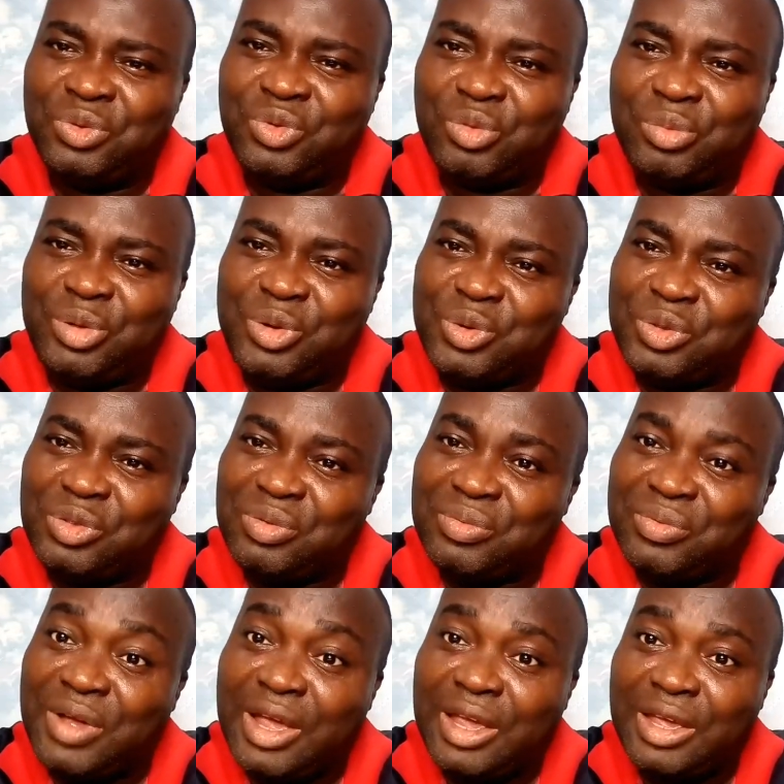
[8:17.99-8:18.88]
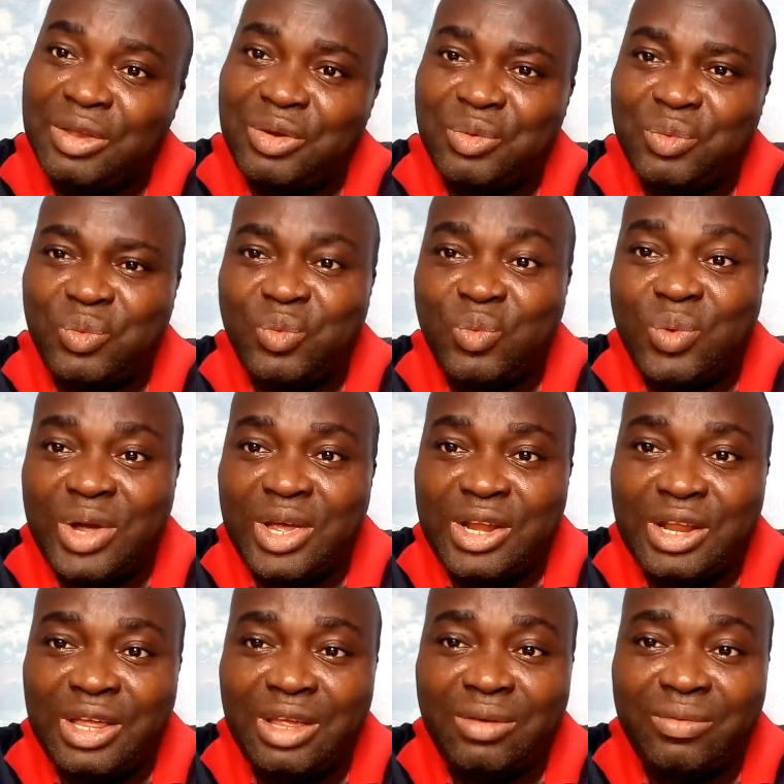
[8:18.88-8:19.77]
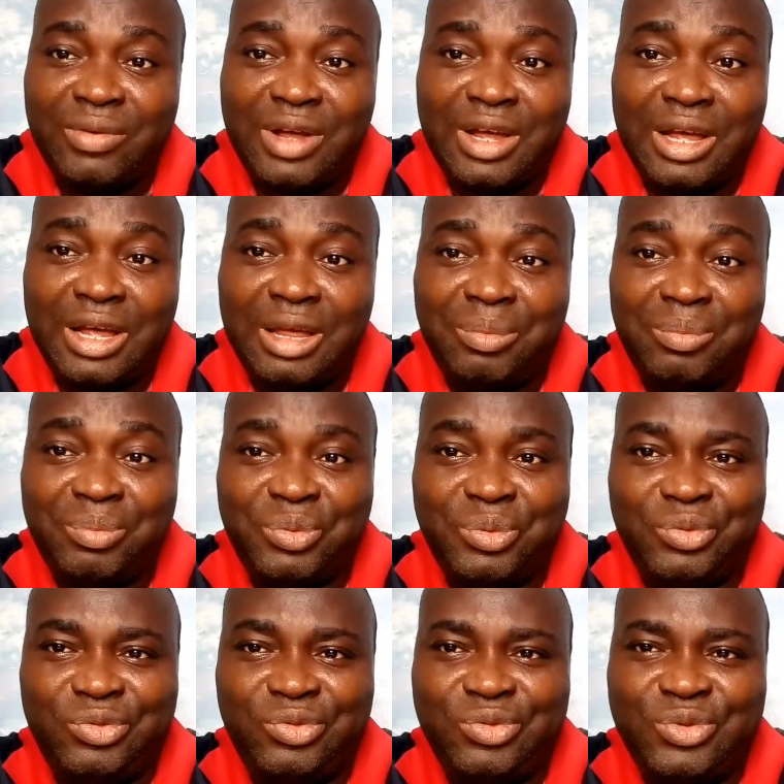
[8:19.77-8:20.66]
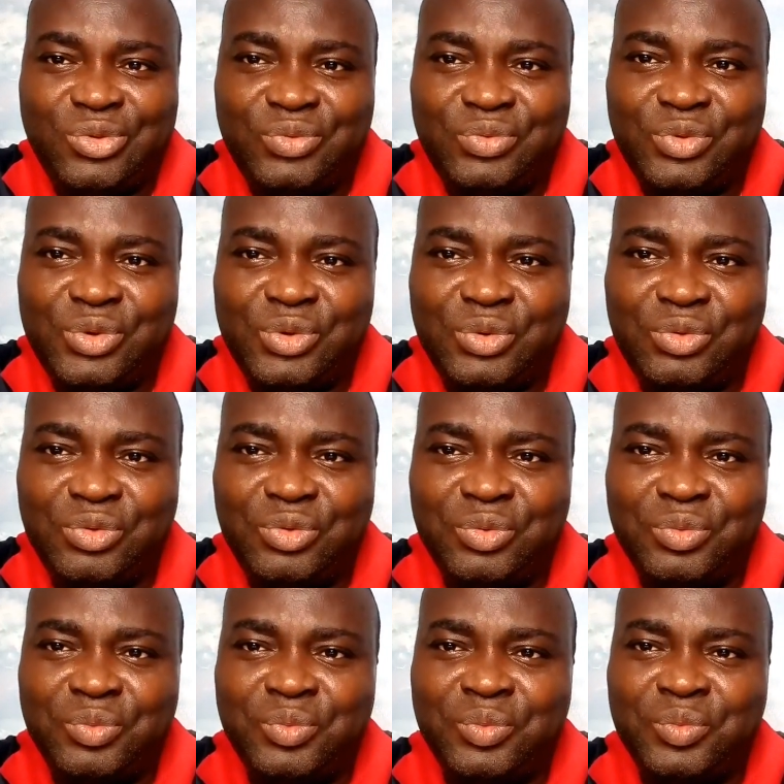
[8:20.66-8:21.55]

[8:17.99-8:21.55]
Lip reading: to be notified whenever I post new videos.